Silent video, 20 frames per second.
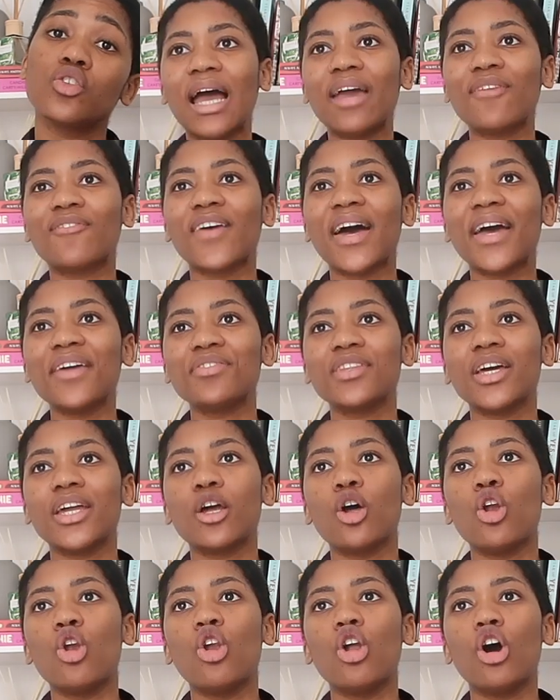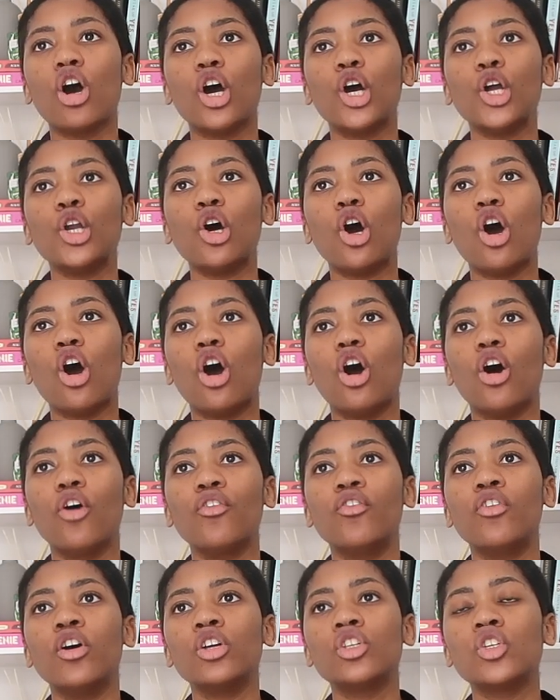I find that a lot
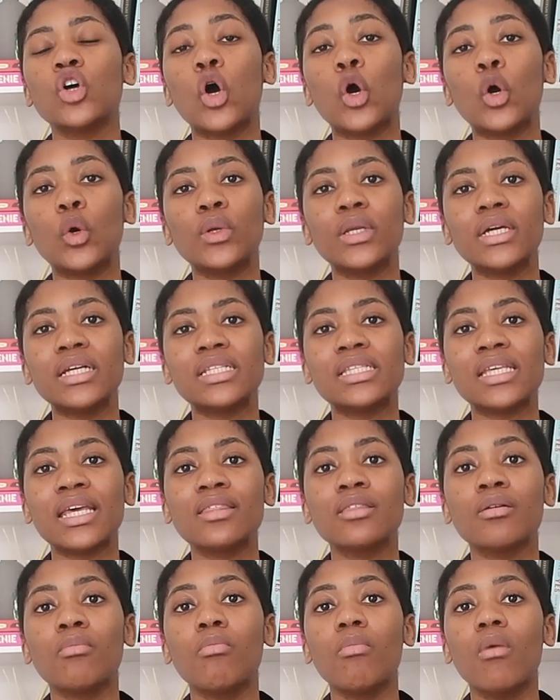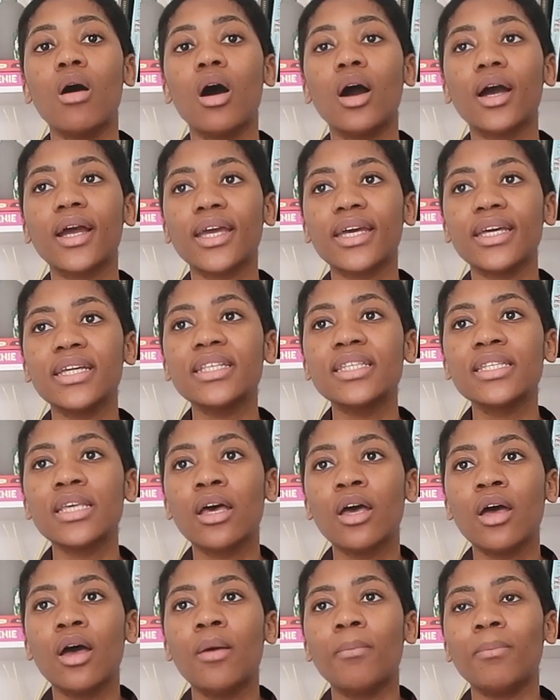of toners in the market,
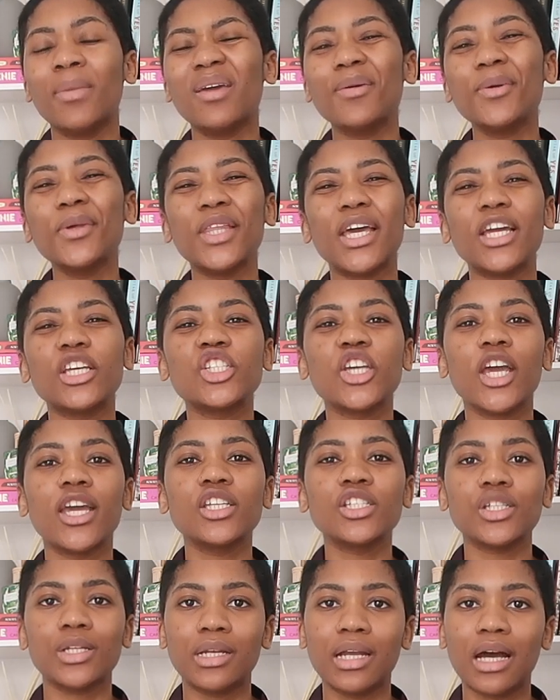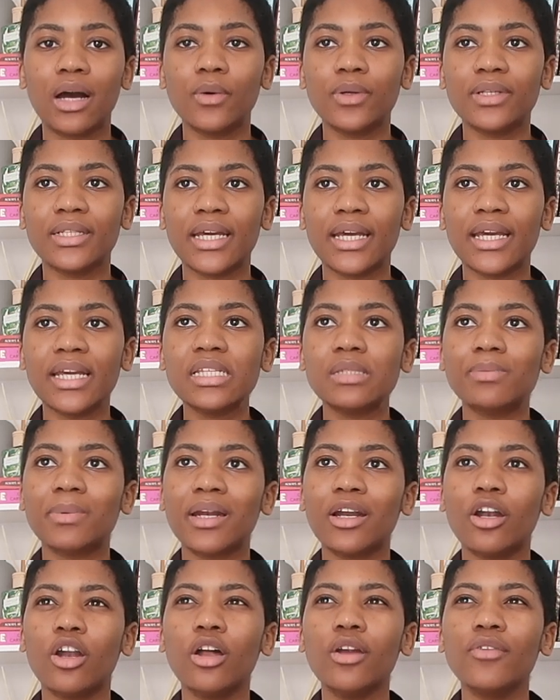maybe they're changing nowadays,
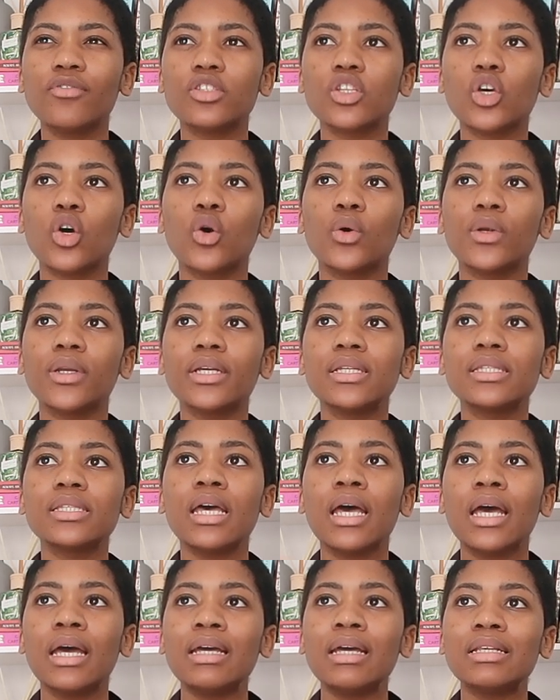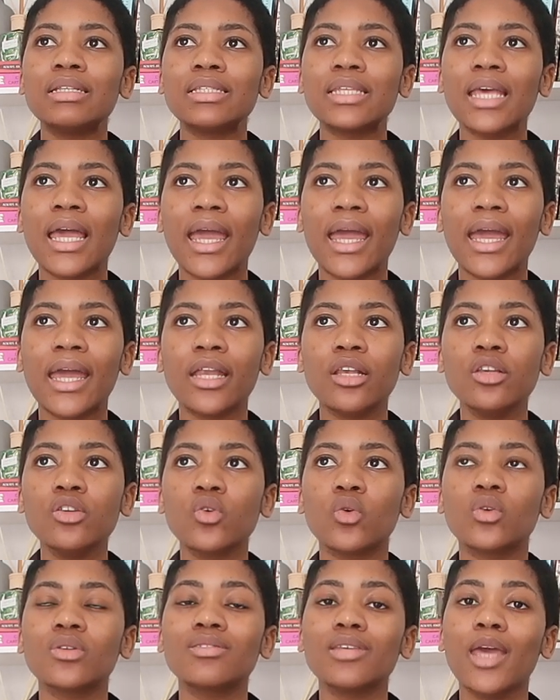but a lot of toners
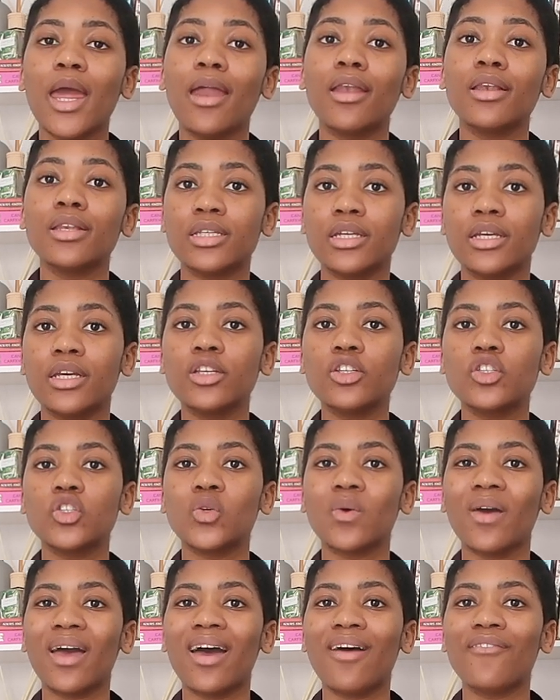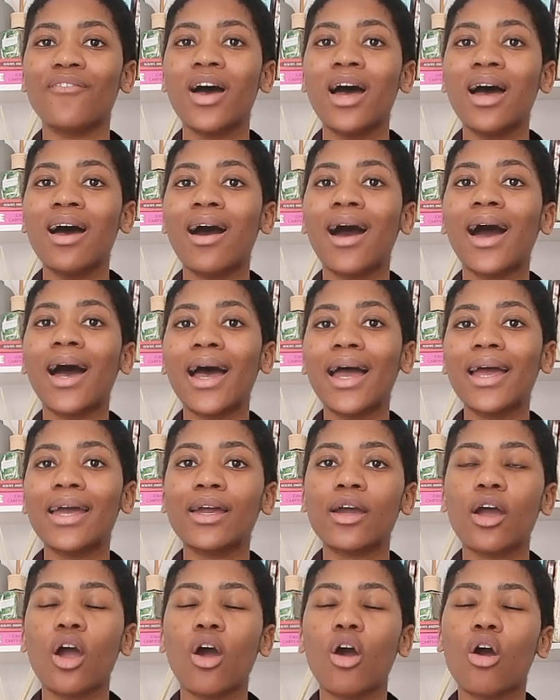tended to have
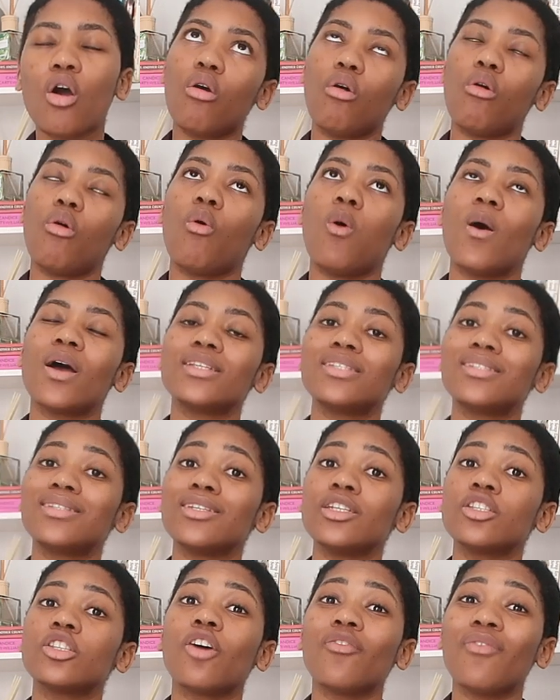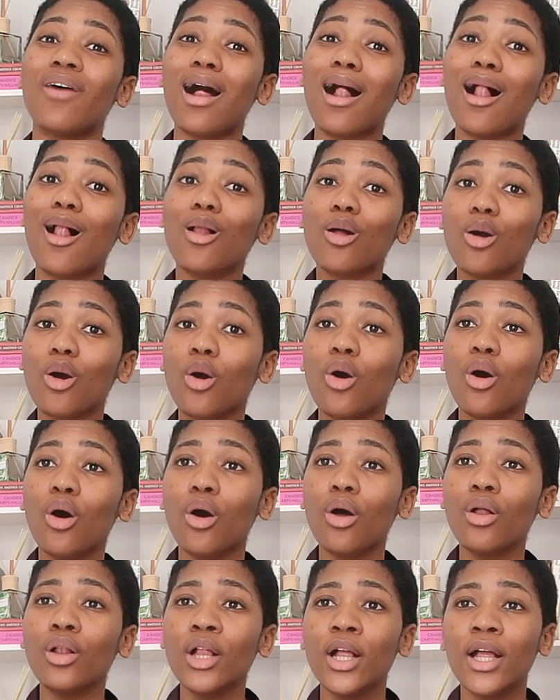high quantities of
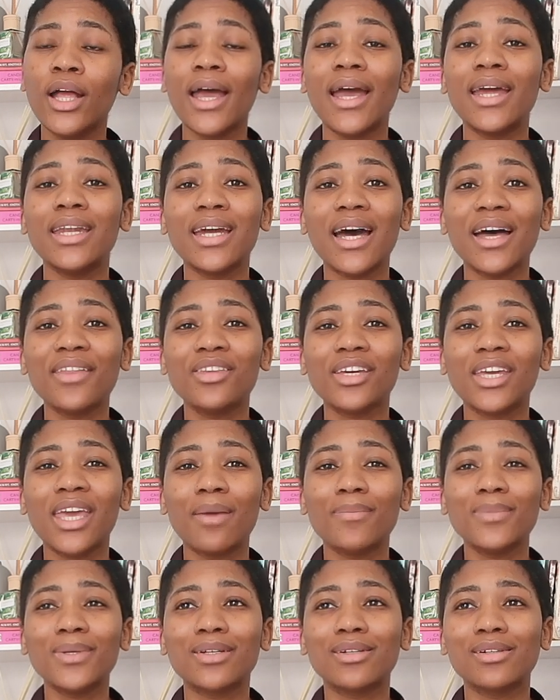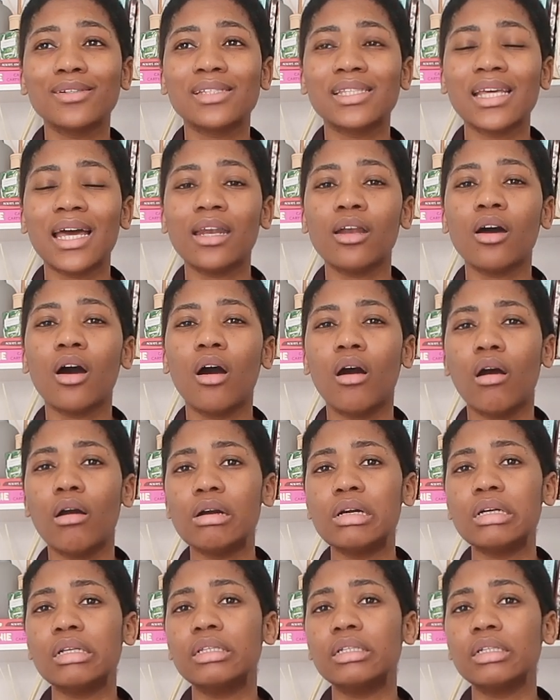alcohol and other chemicals that
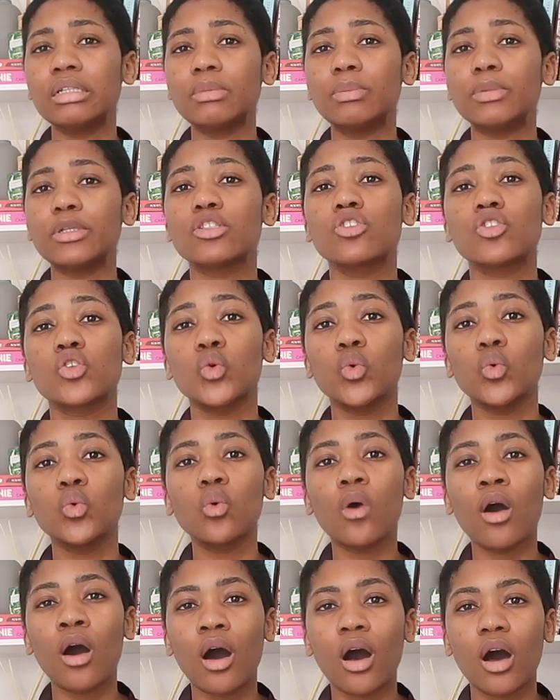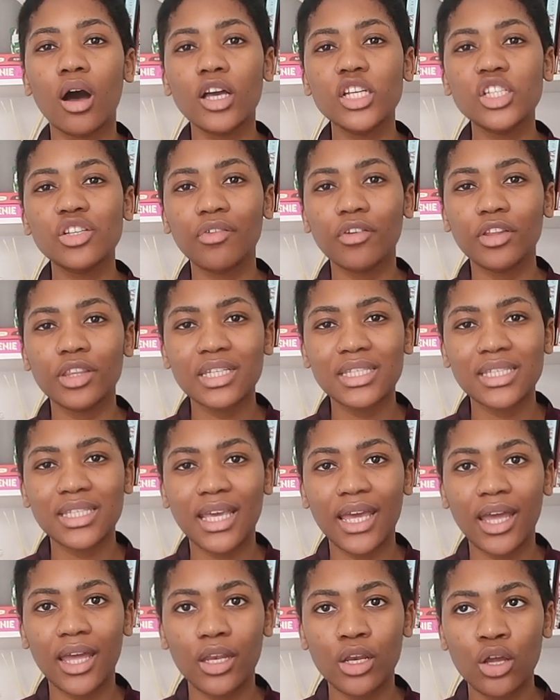are a little bit too harsh for the
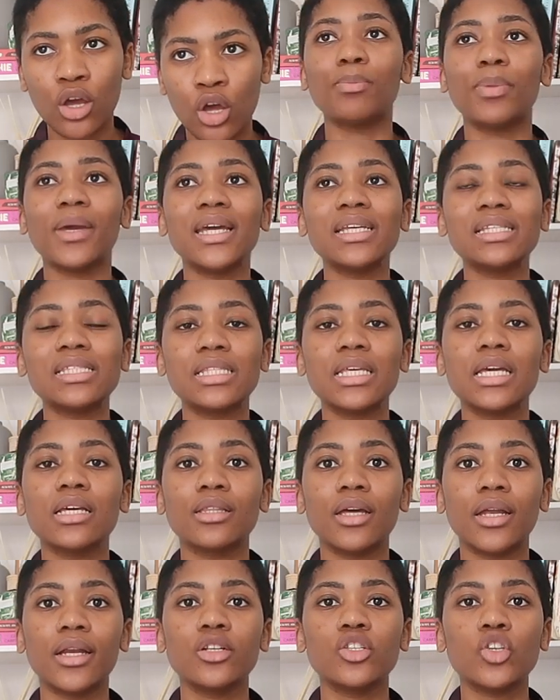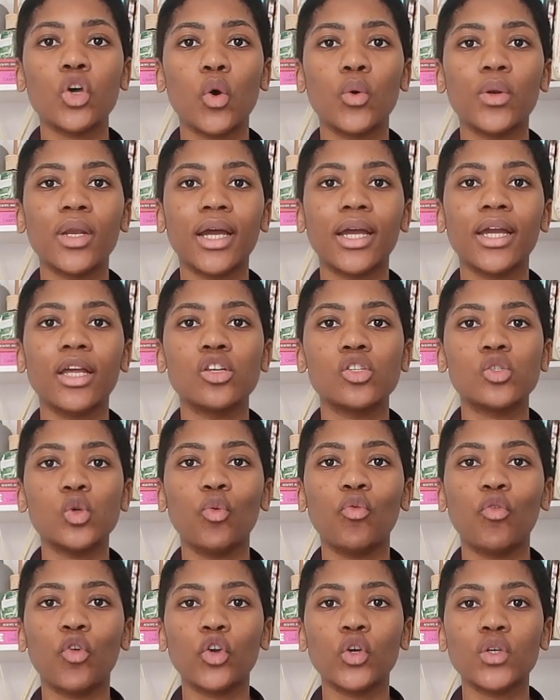skin. The best thing that a toner can
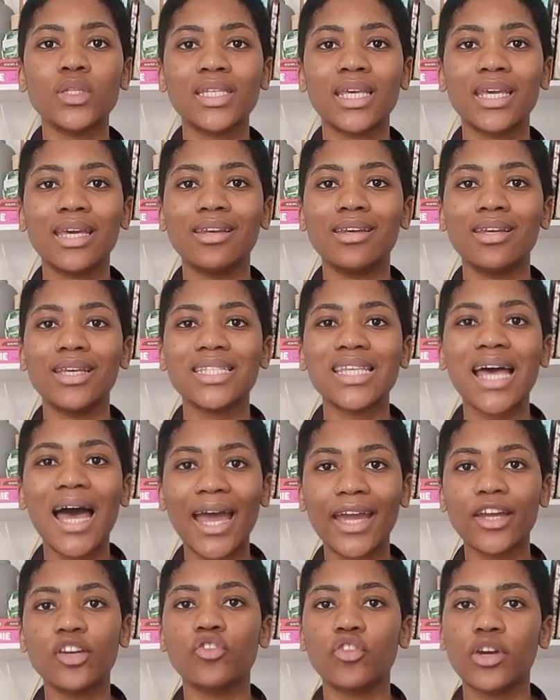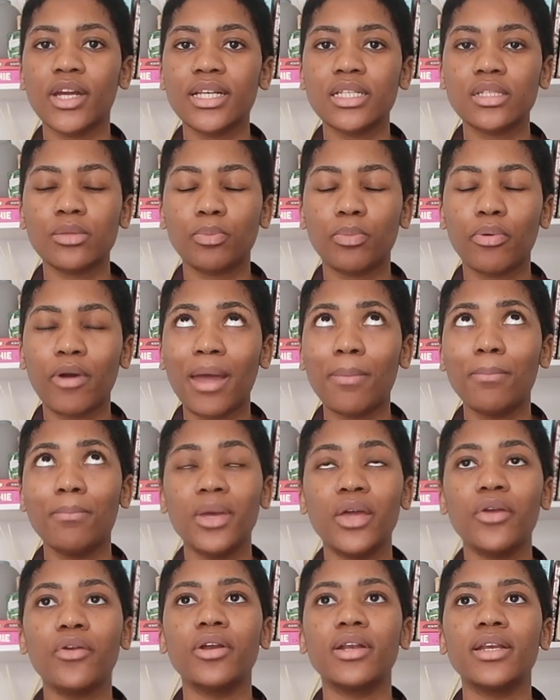do for your skin is hydrate
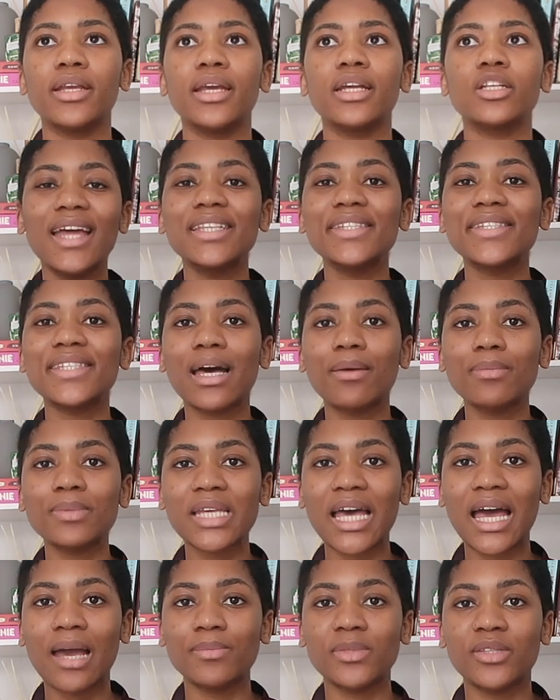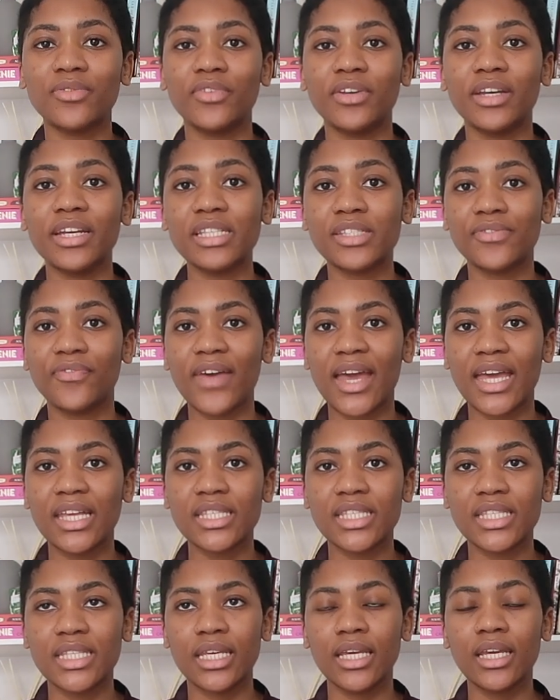primarily, and sometimes if it is
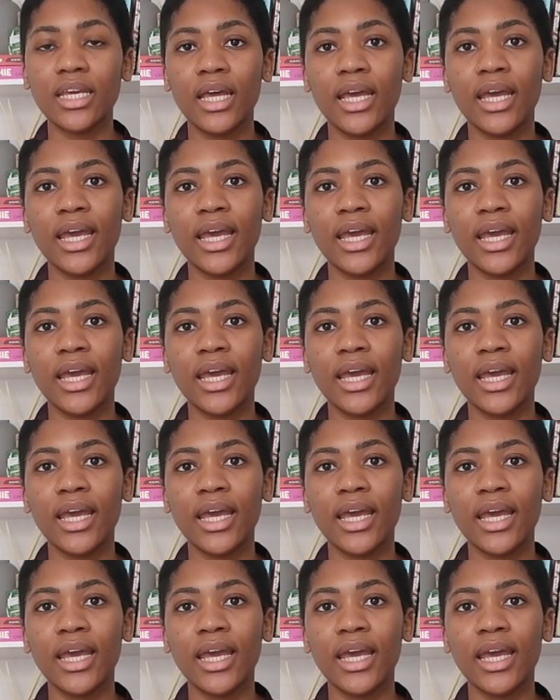fancy,